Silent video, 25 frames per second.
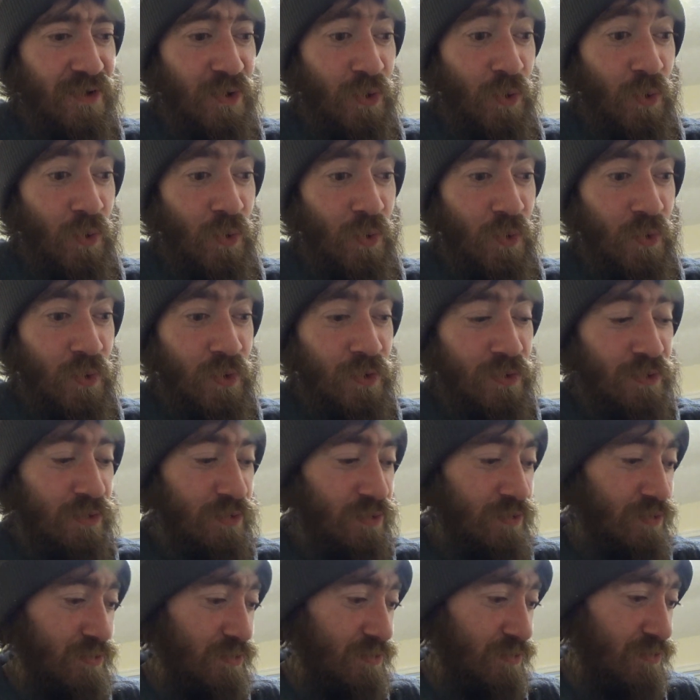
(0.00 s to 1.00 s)
Or,
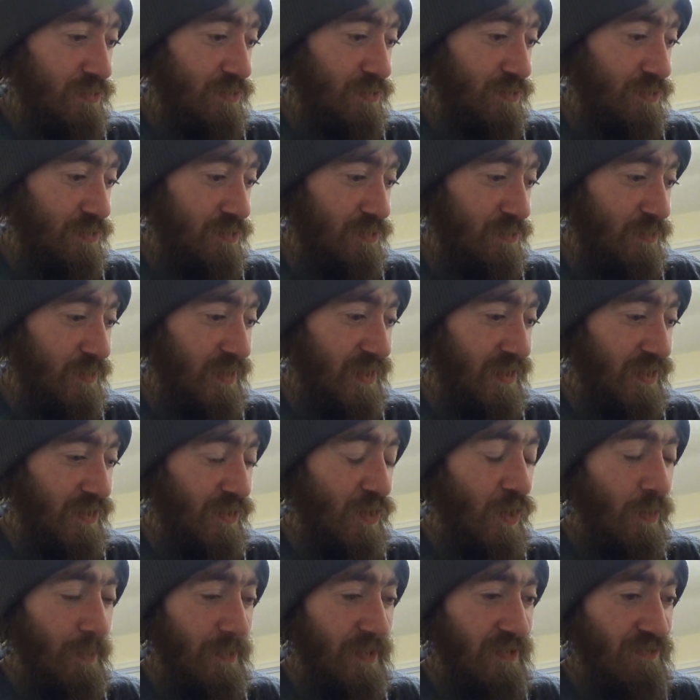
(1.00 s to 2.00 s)
well, it
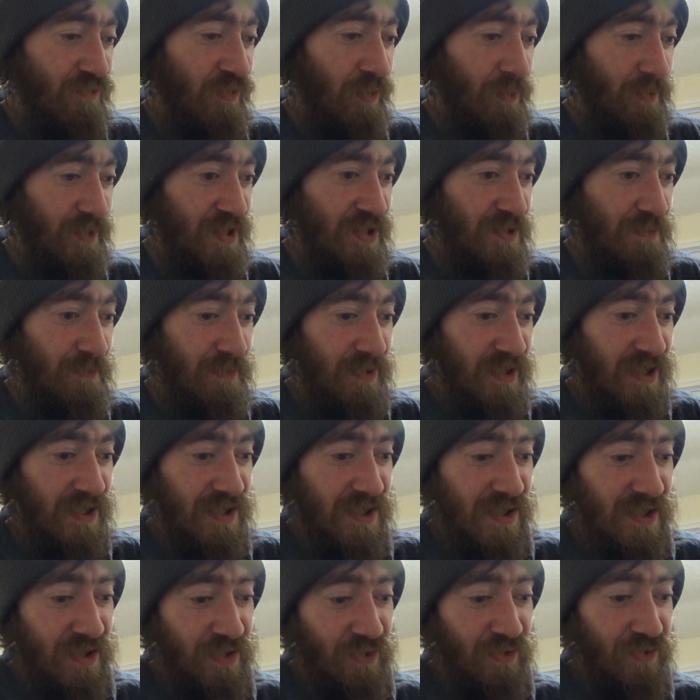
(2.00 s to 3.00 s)
can't be from this
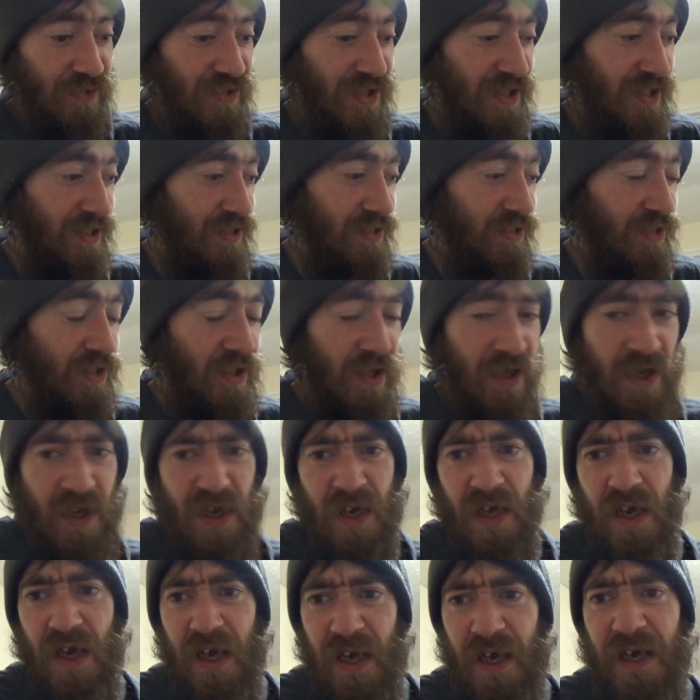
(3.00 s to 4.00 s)
plastic container.
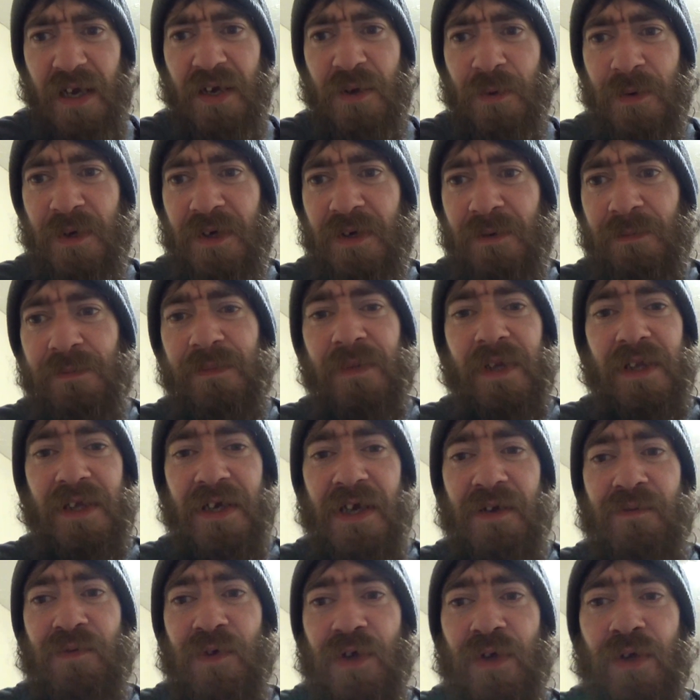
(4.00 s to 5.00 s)
Anyway, I'll
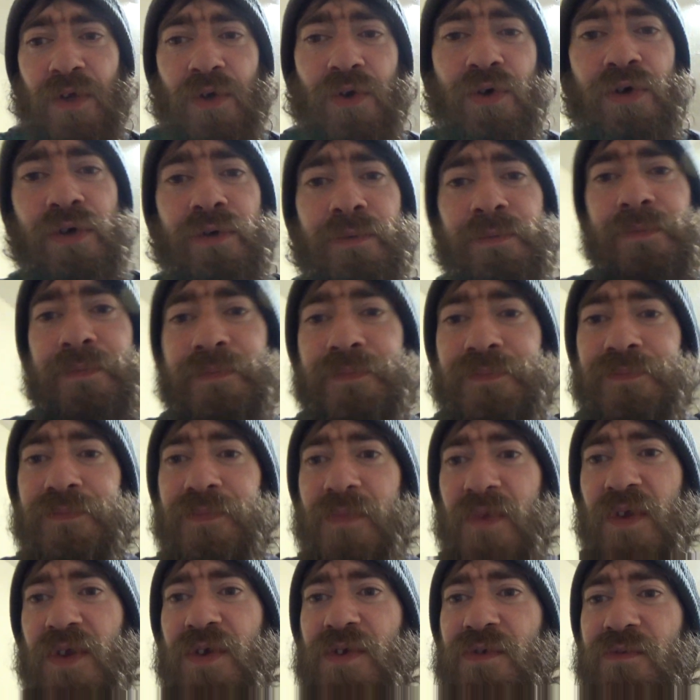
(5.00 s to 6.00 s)
give you a look.
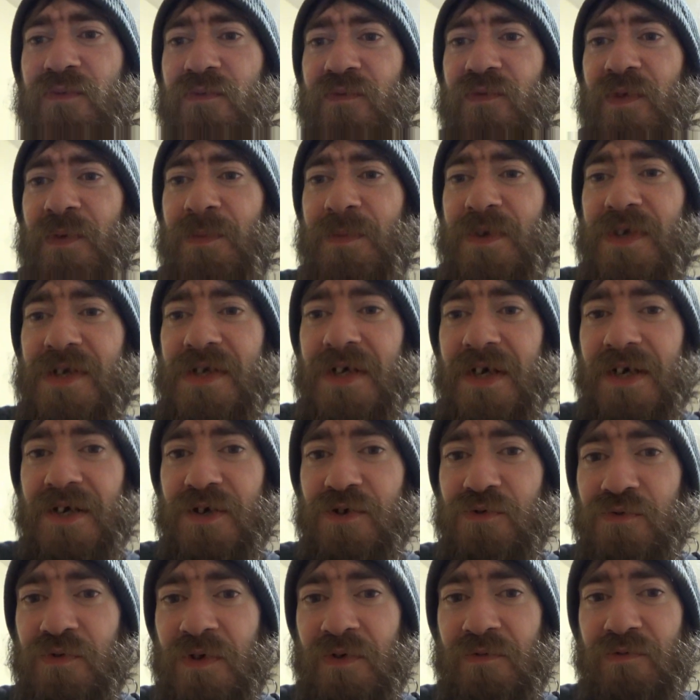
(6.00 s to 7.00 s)
Just flip the side
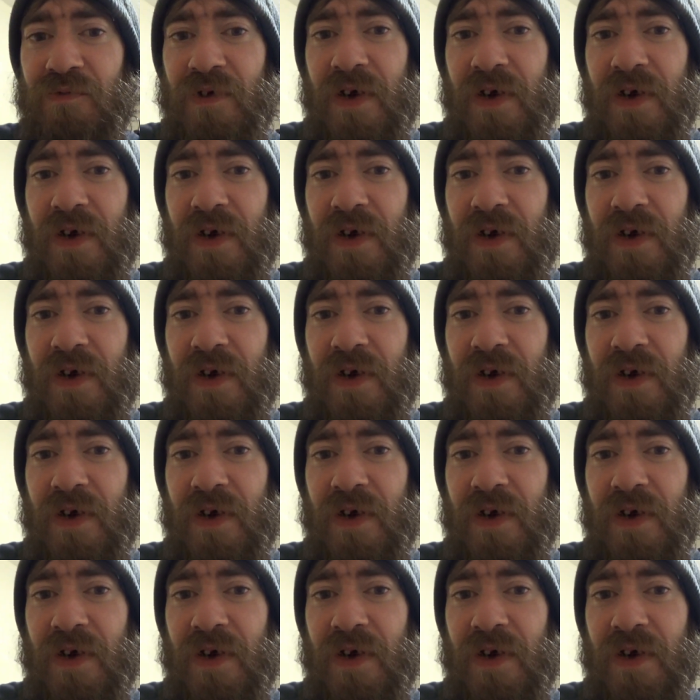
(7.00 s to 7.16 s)
screen